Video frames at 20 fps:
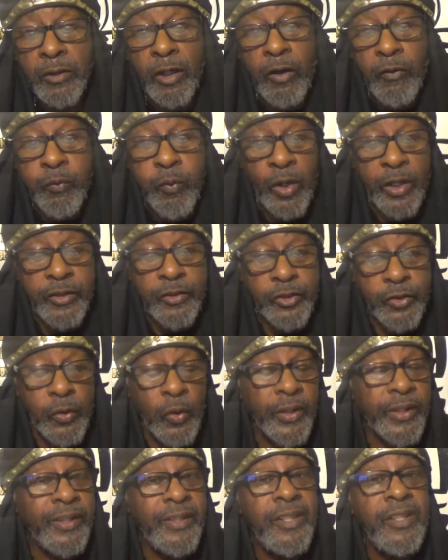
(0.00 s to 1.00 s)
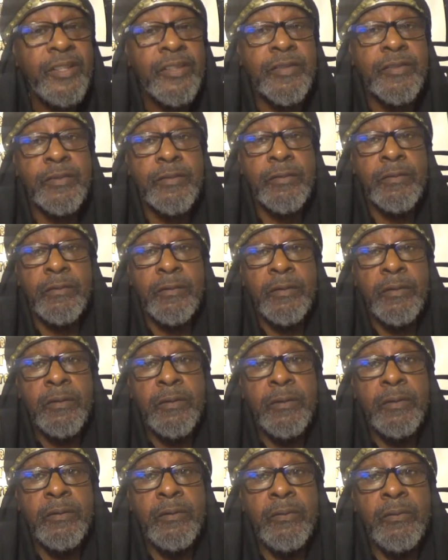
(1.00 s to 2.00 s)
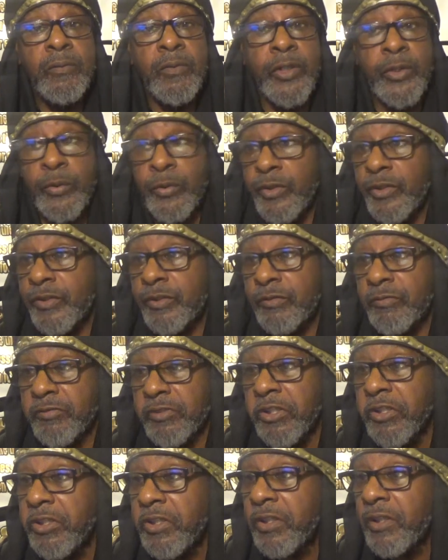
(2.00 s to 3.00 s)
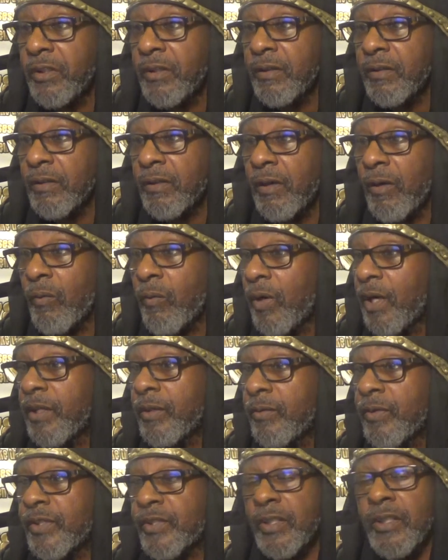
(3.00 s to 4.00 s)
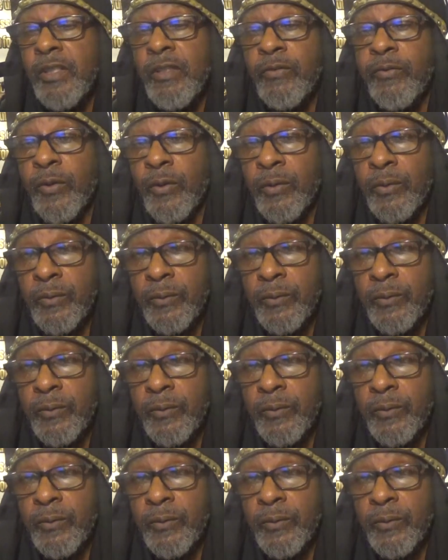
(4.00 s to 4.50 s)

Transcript: of what sort it is, whether it's good or whether it's evil.